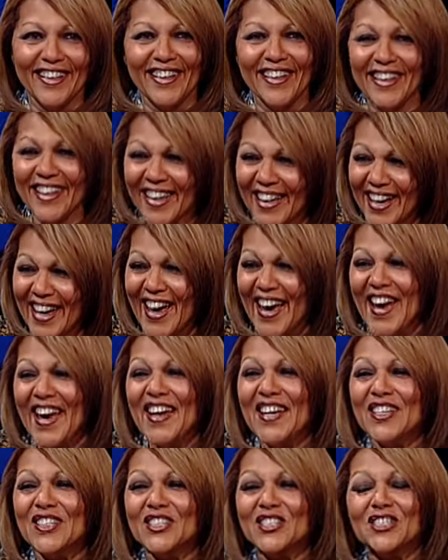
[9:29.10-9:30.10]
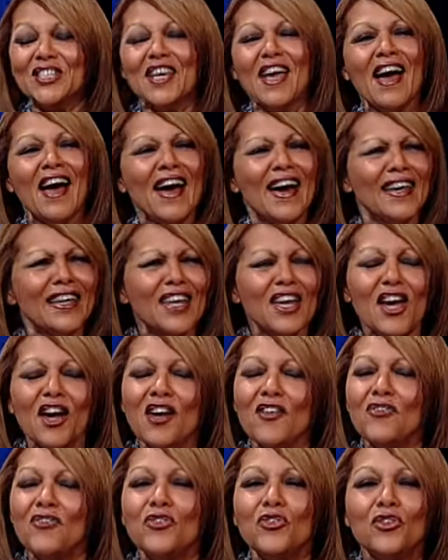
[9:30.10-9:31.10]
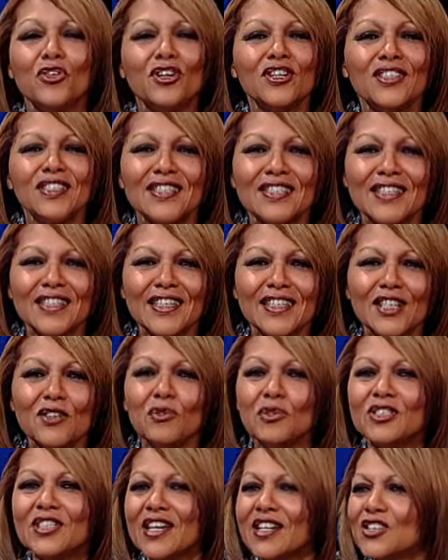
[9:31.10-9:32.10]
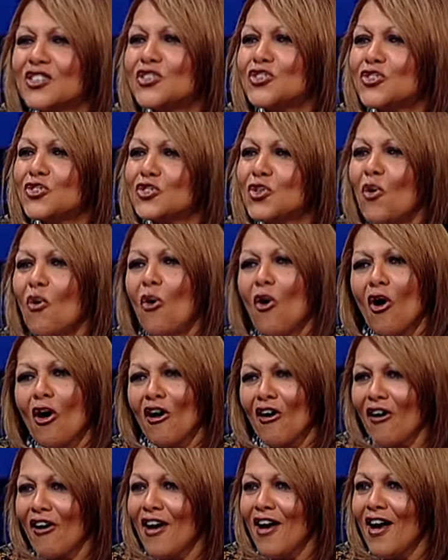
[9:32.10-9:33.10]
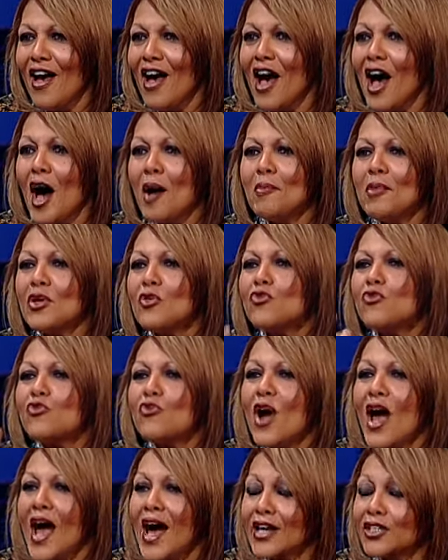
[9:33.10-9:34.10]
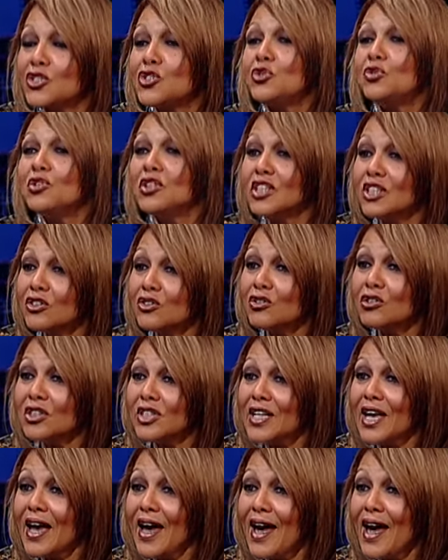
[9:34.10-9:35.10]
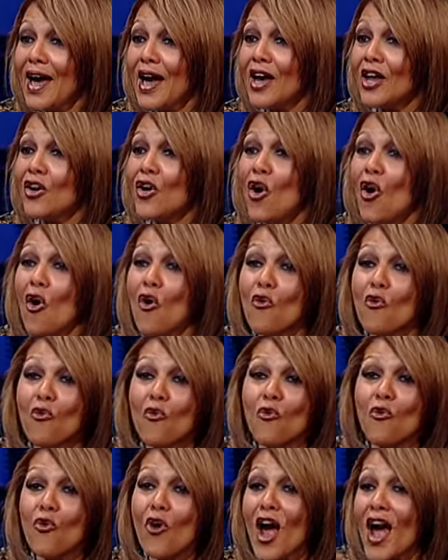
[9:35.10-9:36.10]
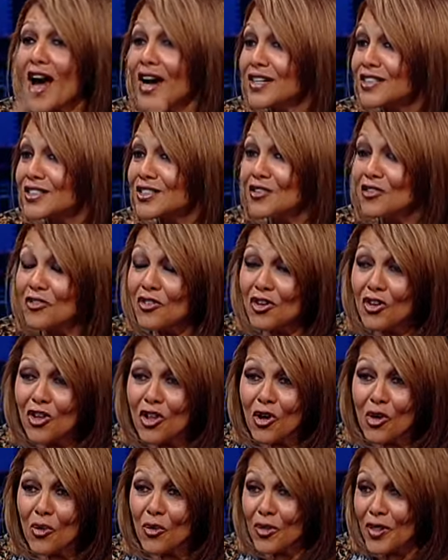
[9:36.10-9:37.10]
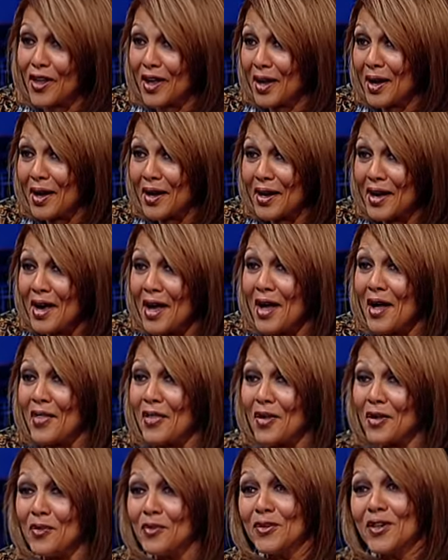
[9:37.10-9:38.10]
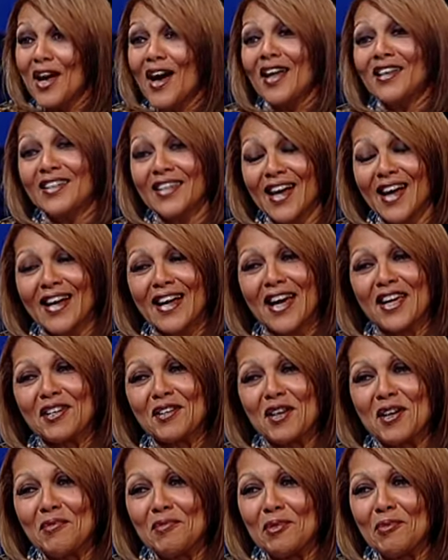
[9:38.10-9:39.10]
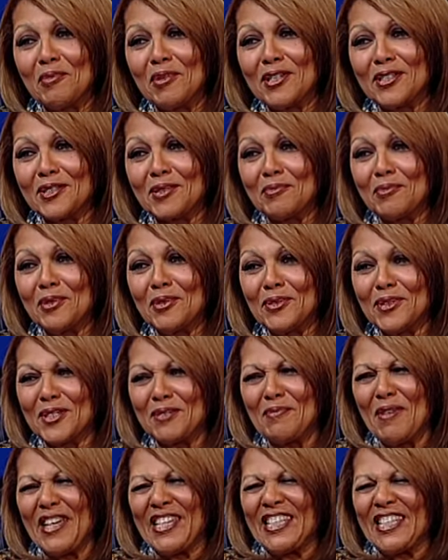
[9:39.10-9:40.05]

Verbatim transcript: she had, if you could have seen, it was like a store. Oh, I mean, racks. I you literally had racks of clothing. I know. You, I think I got a couple of pairs of boots.